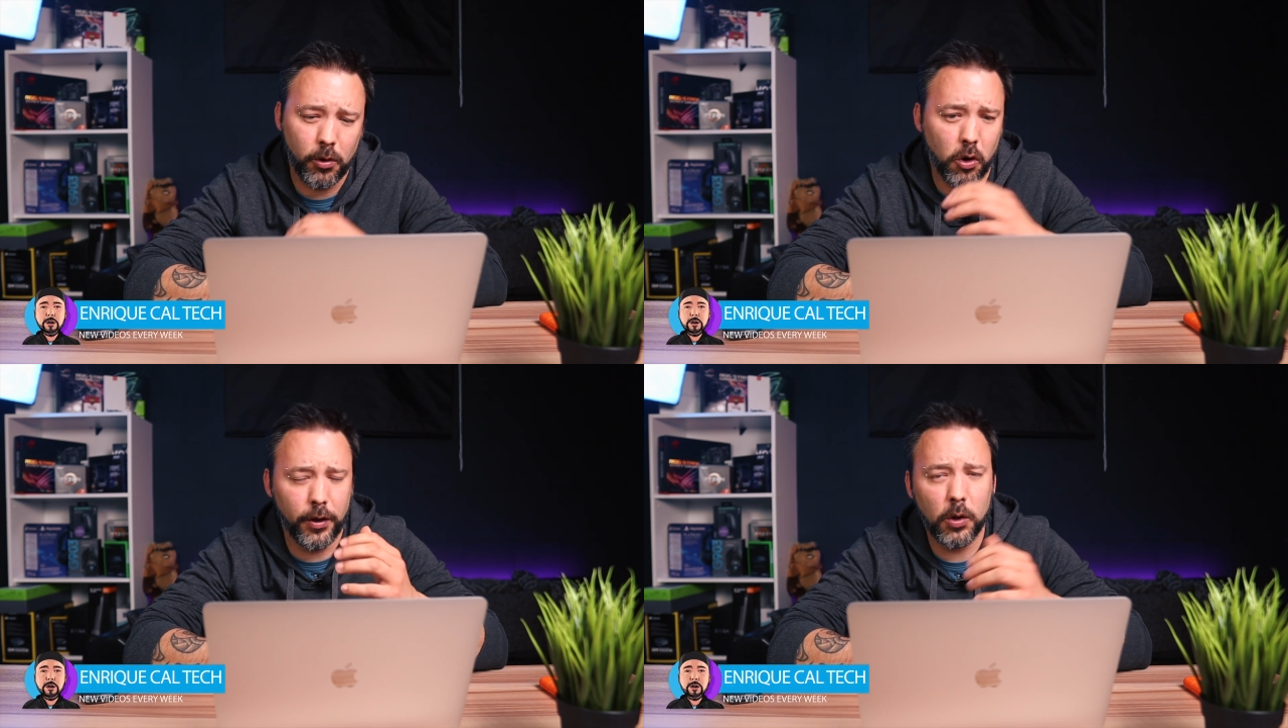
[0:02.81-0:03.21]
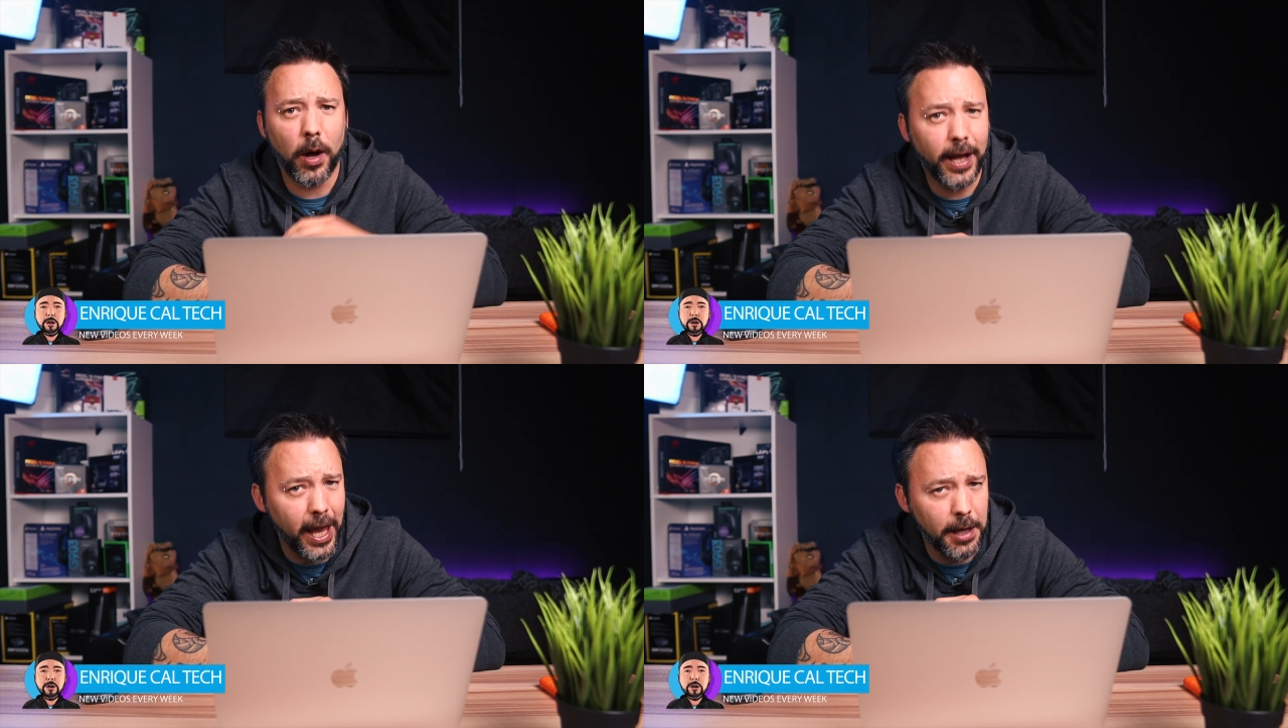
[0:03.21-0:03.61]
recording
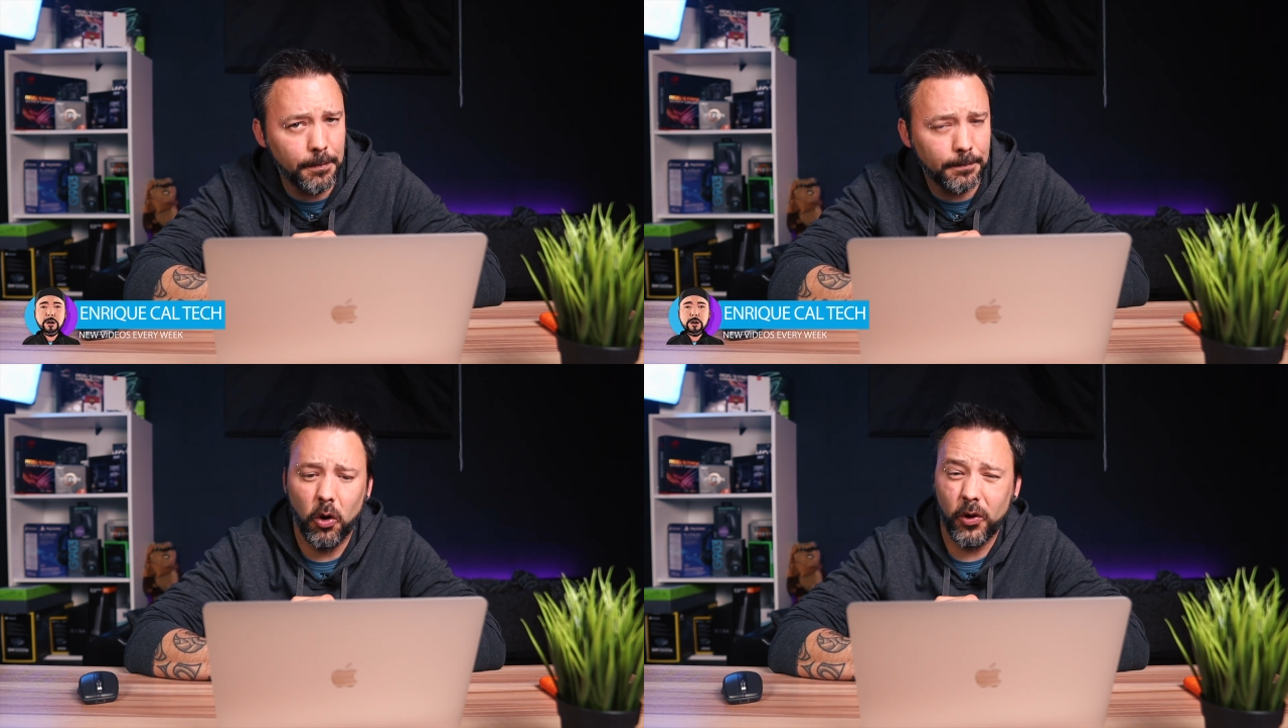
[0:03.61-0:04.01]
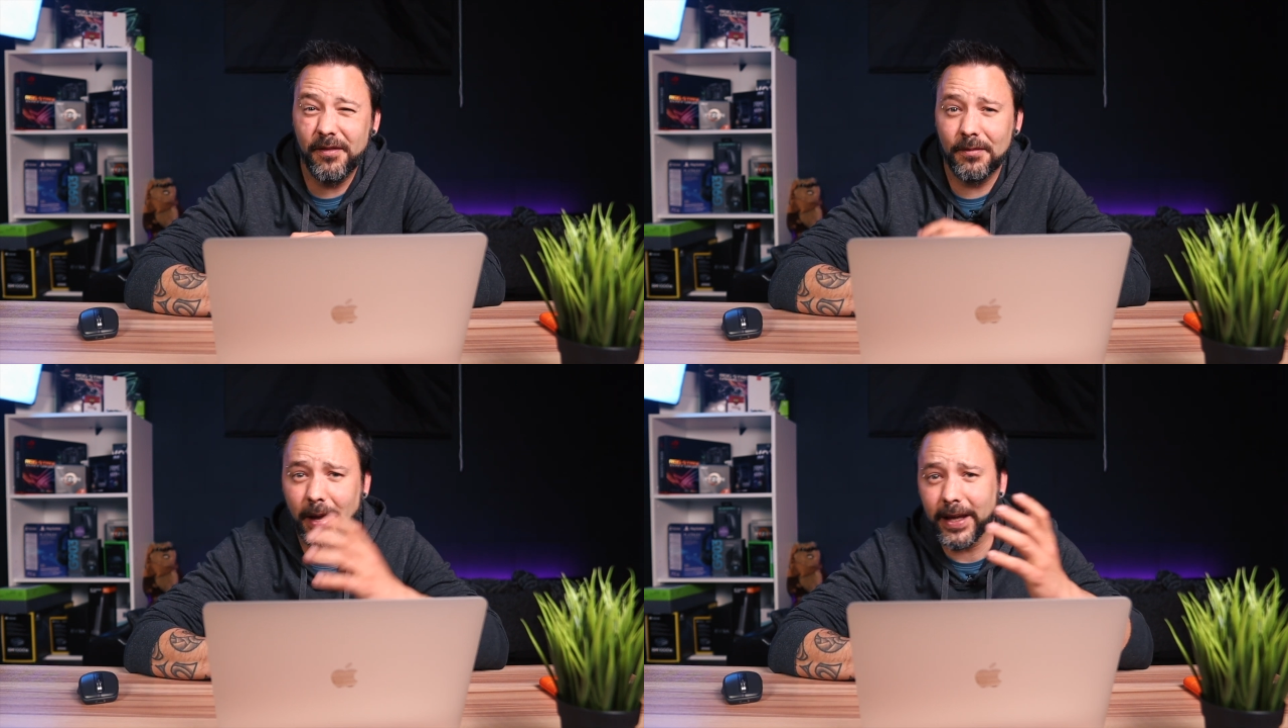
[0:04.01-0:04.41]
one game, or
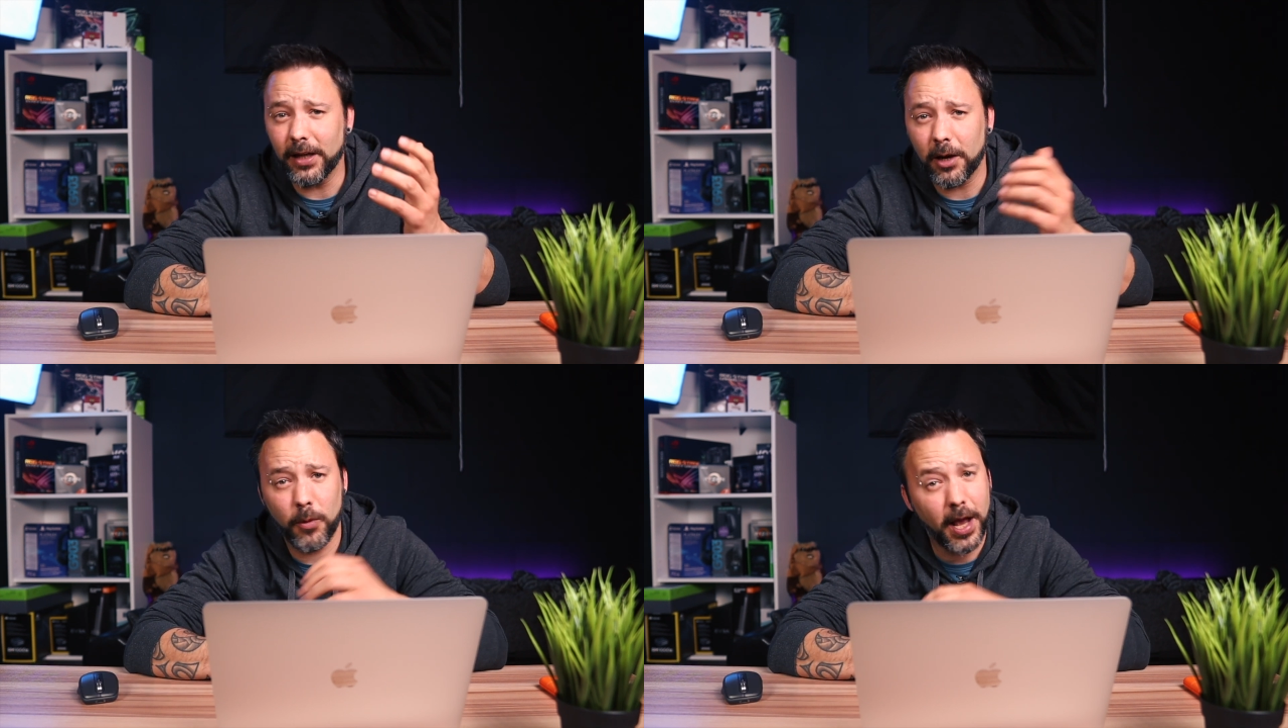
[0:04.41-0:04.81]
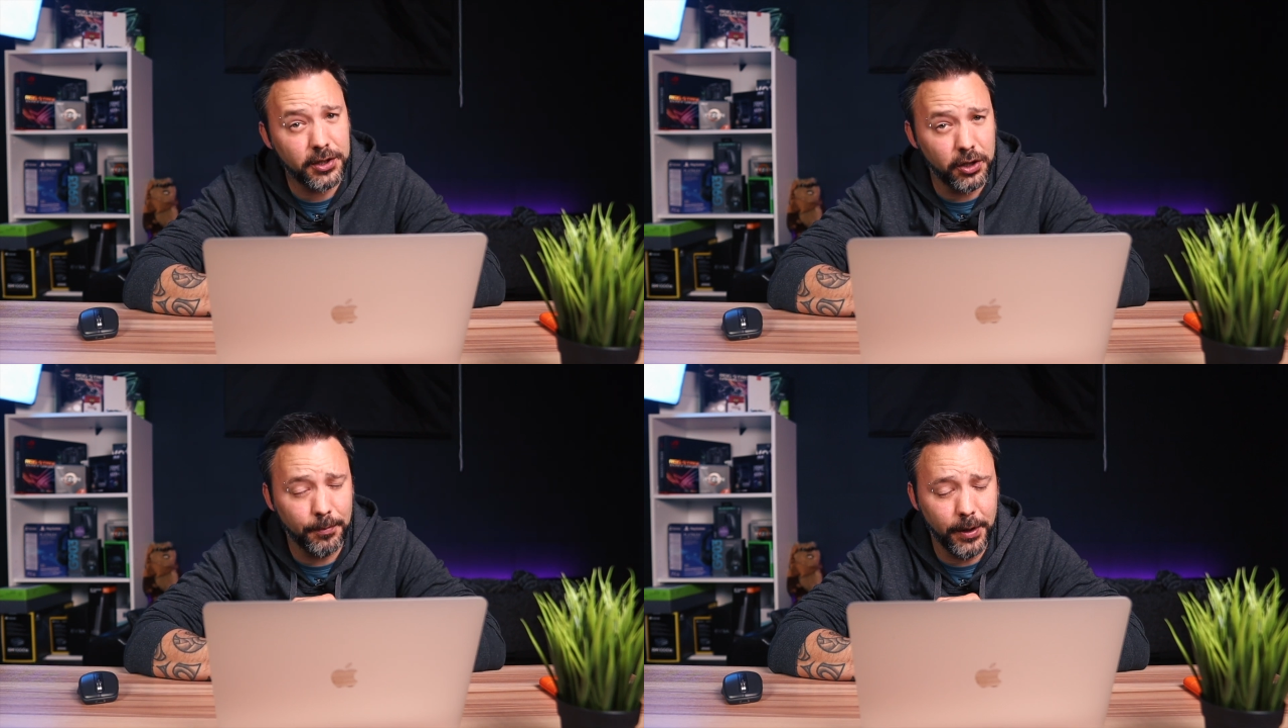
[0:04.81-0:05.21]
even making a reaction